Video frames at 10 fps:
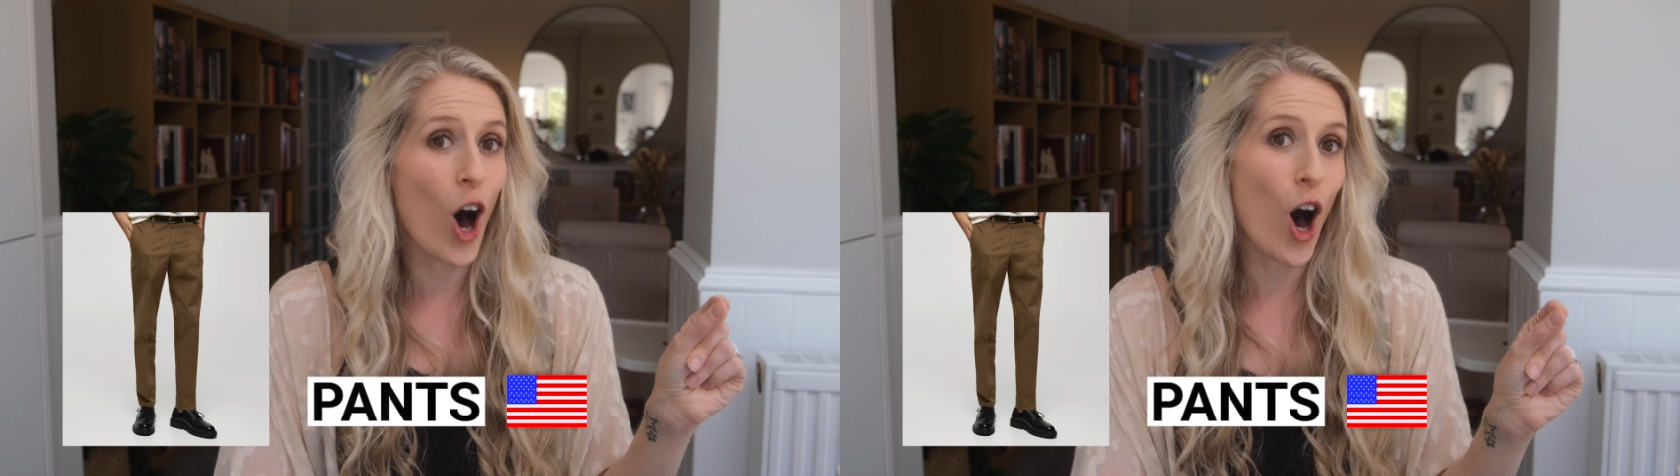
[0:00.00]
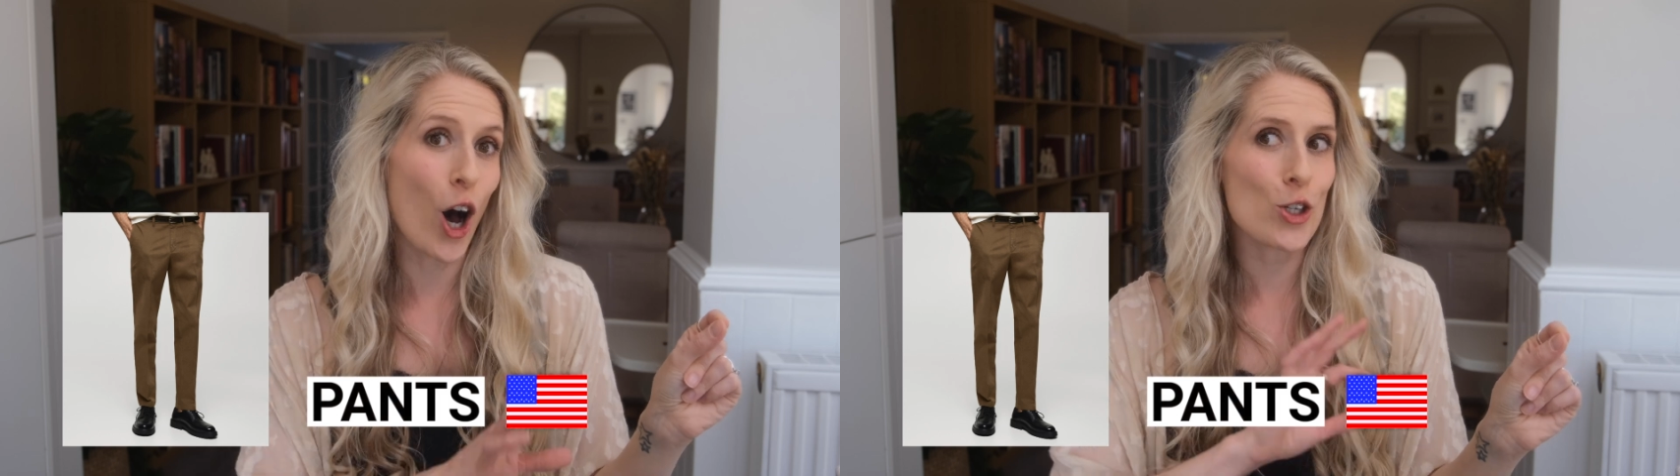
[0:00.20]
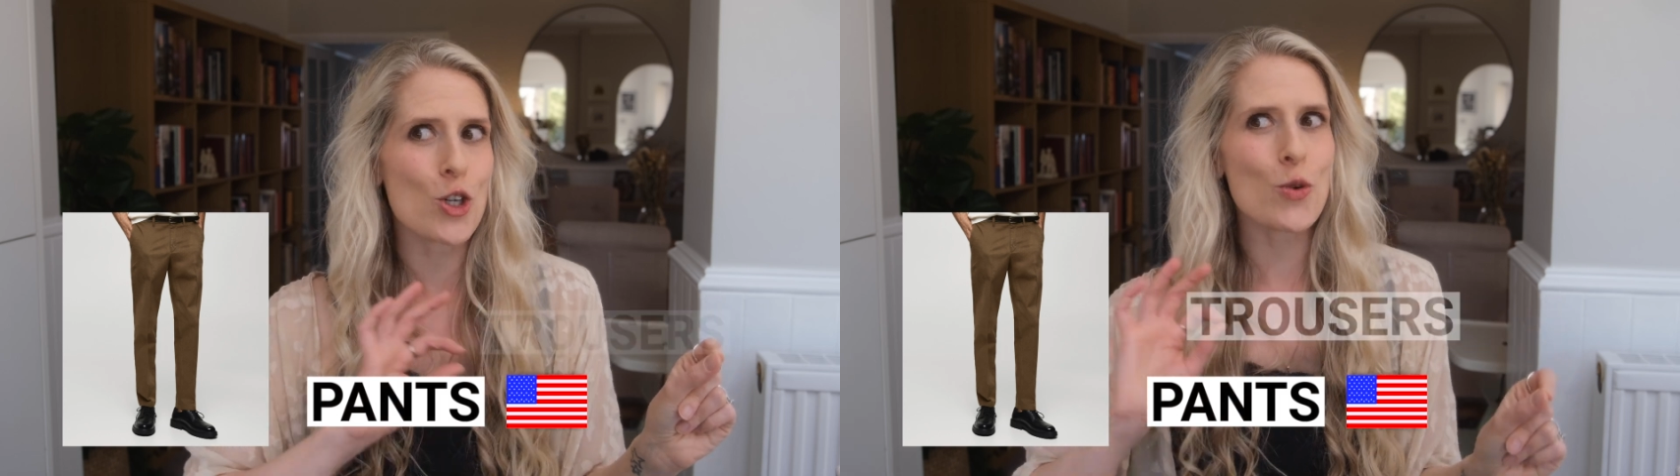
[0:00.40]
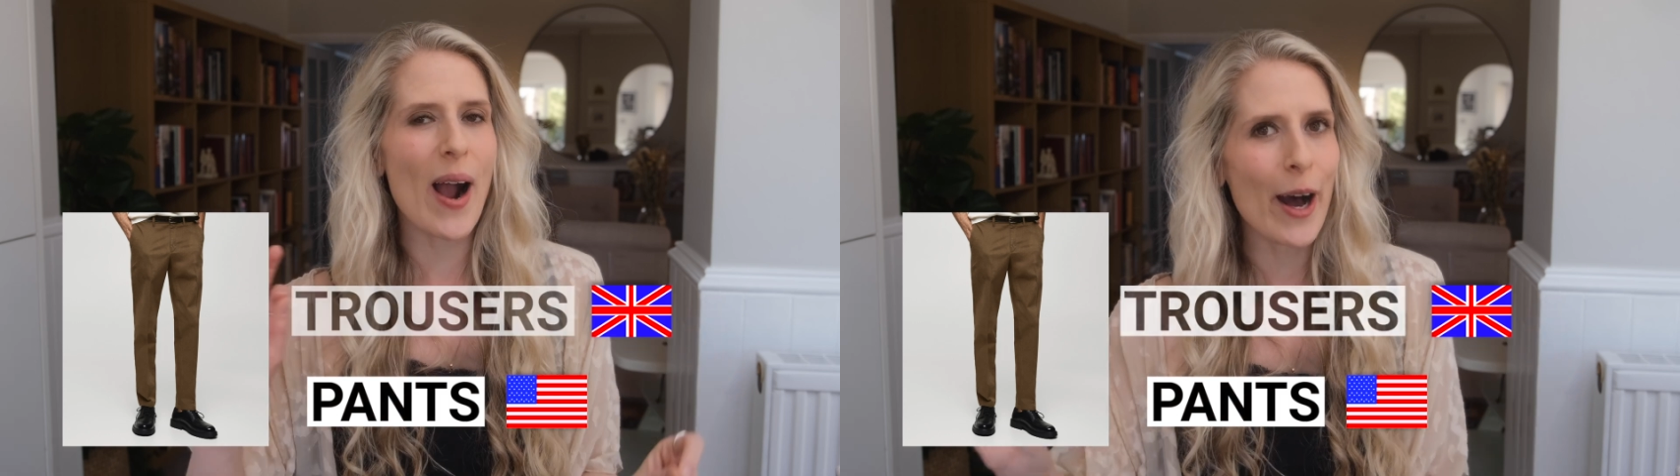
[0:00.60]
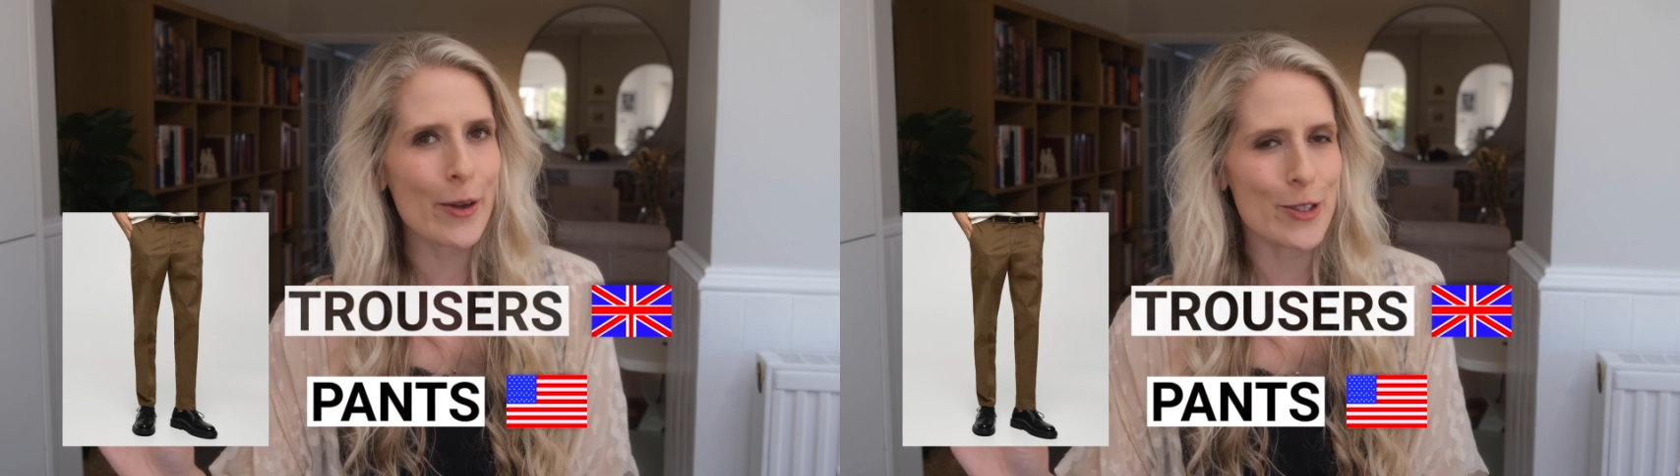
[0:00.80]
are
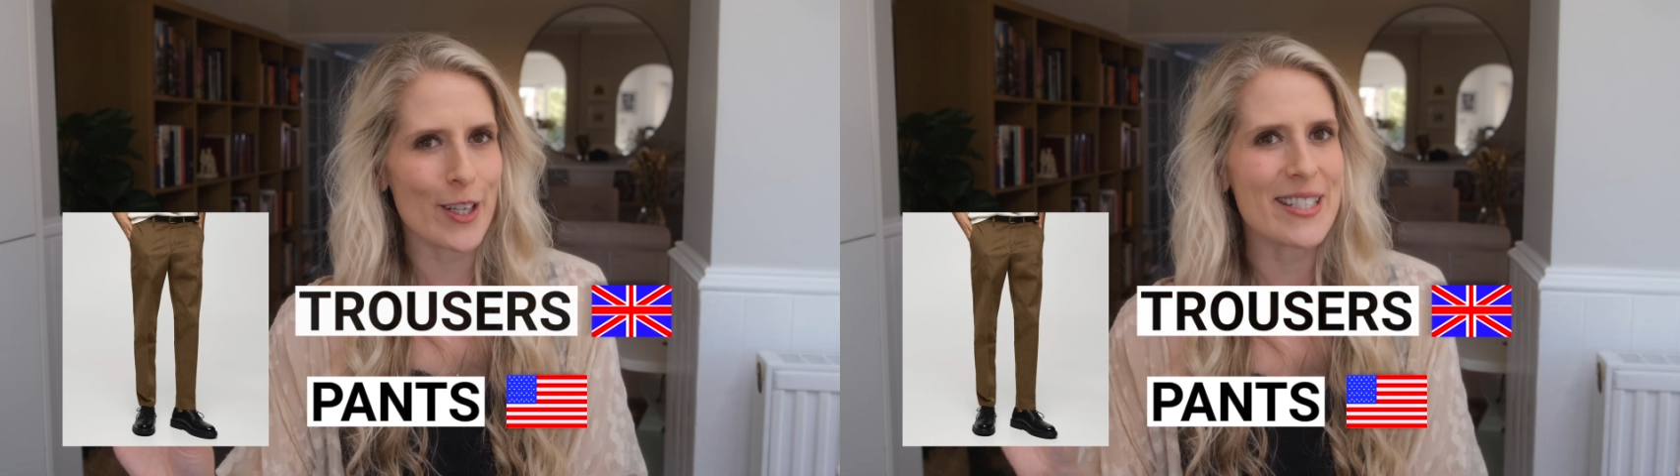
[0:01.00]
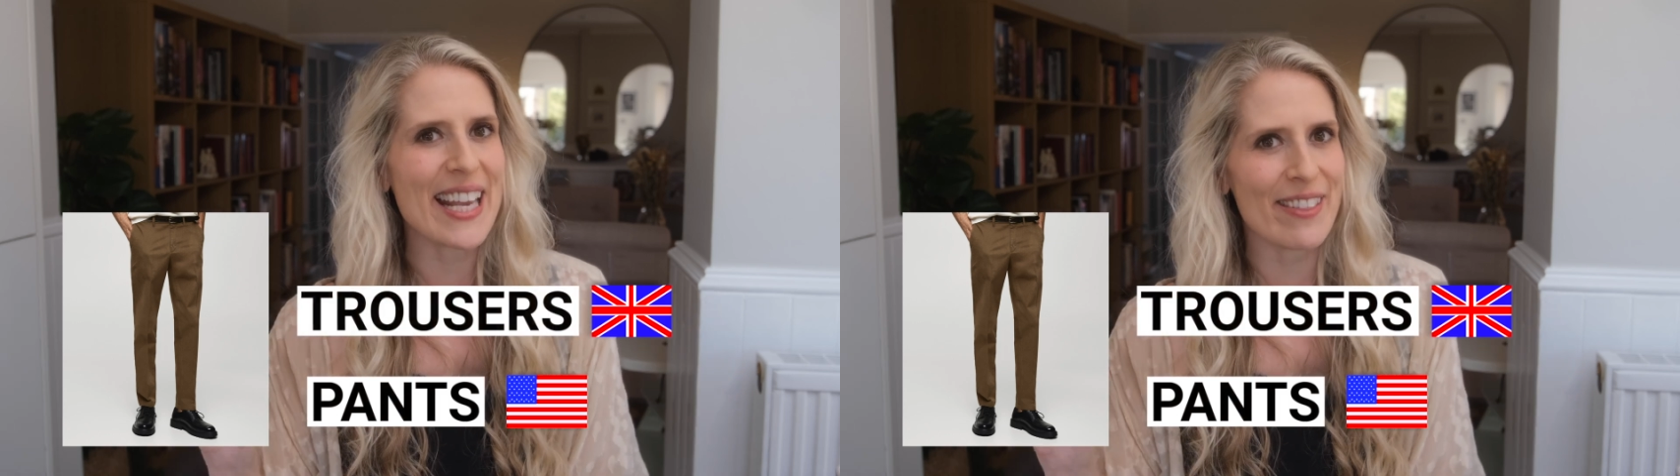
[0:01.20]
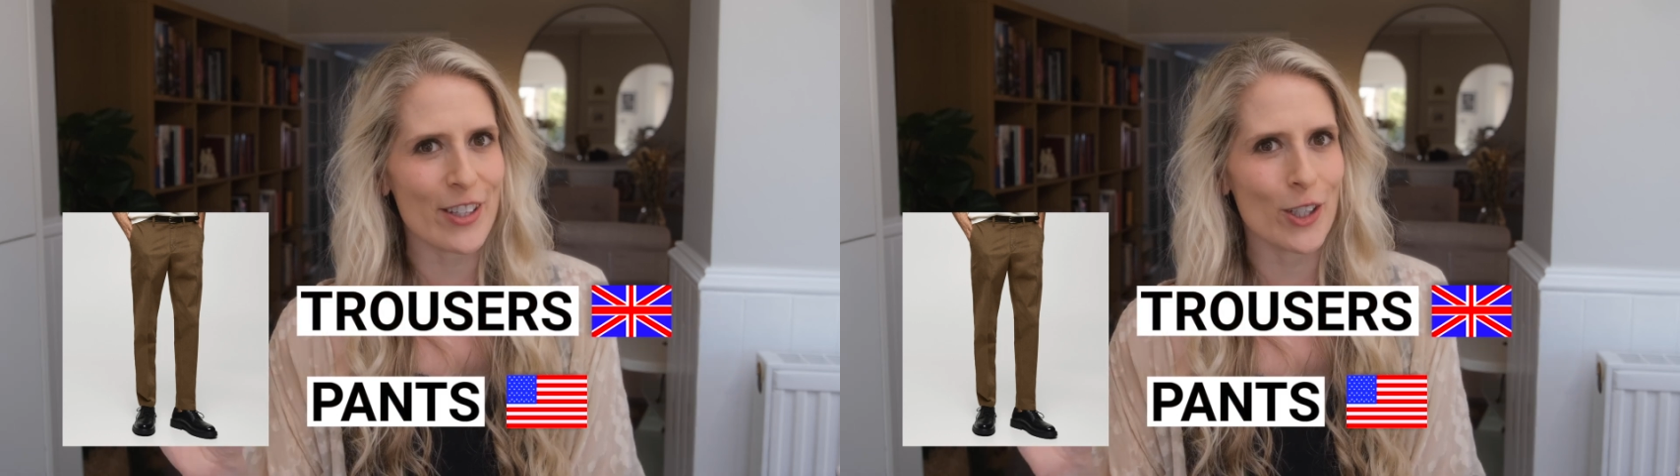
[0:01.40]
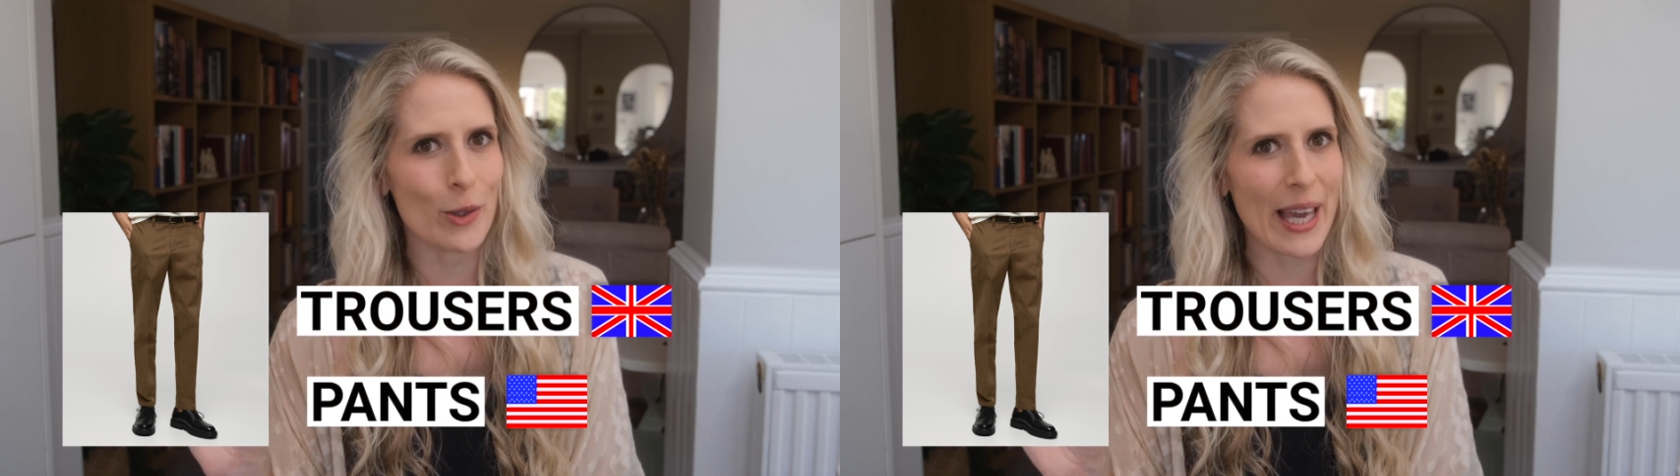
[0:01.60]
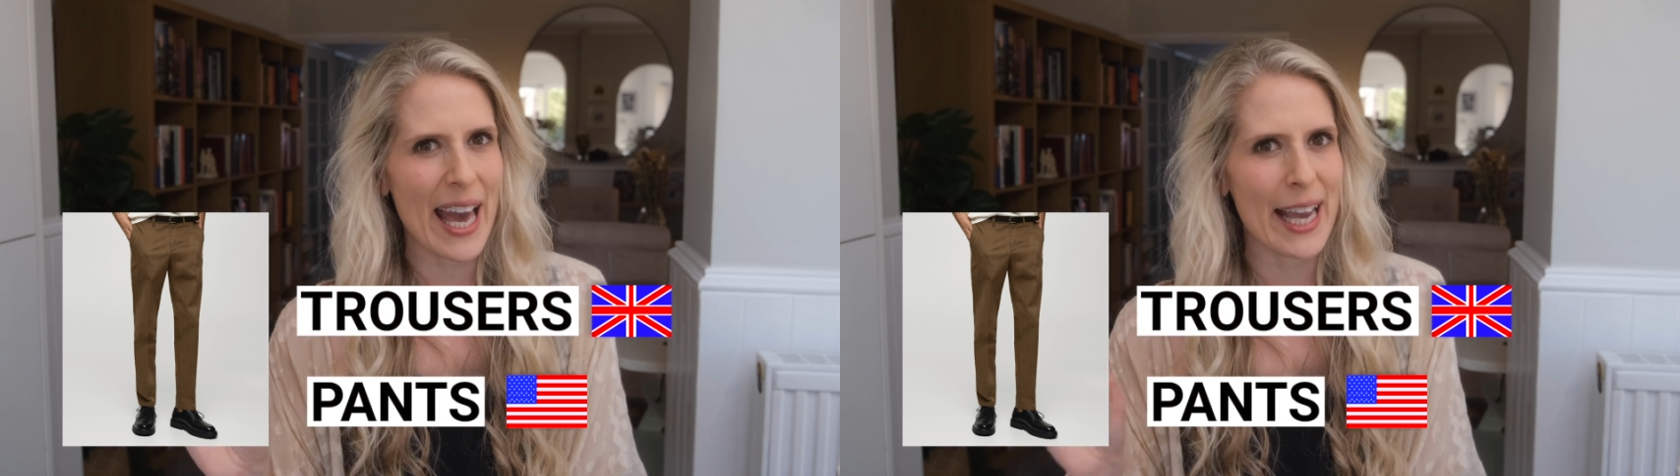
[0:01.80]
trousers in the
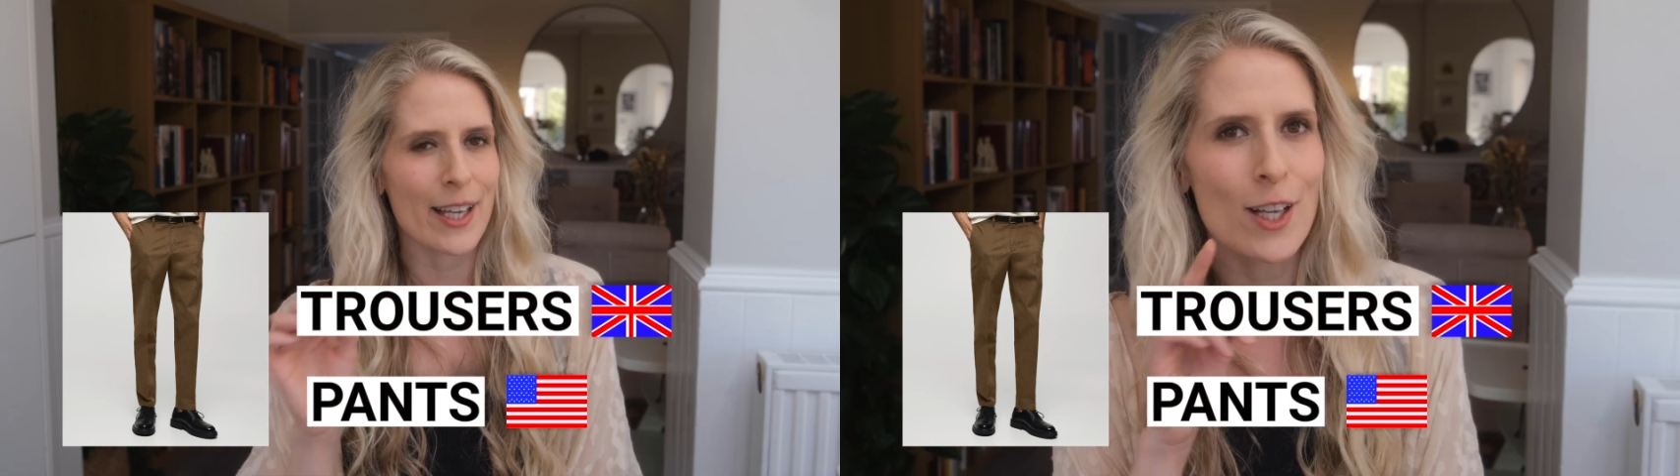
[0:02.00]
UK.